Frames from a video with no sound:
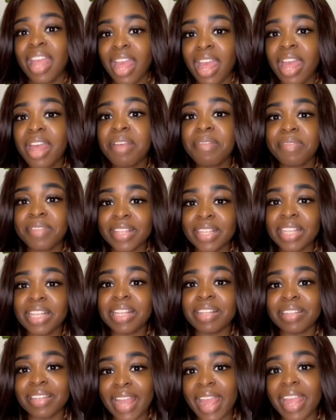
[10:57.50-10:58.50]
every
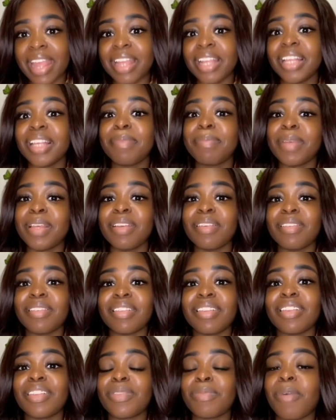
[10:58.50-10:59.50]
single day, pills
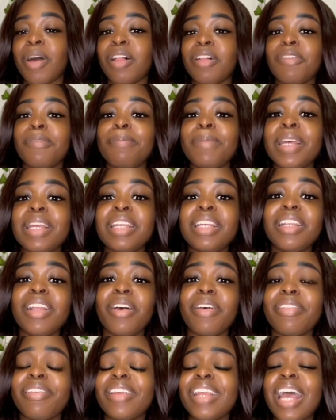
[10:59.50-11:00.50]
and swallow, but you
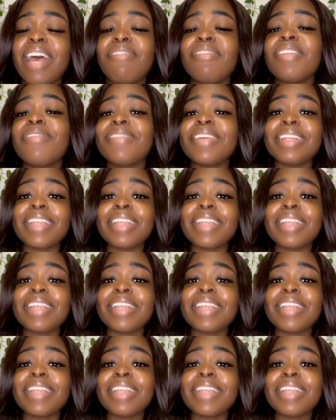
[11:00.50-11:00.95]
know, they have different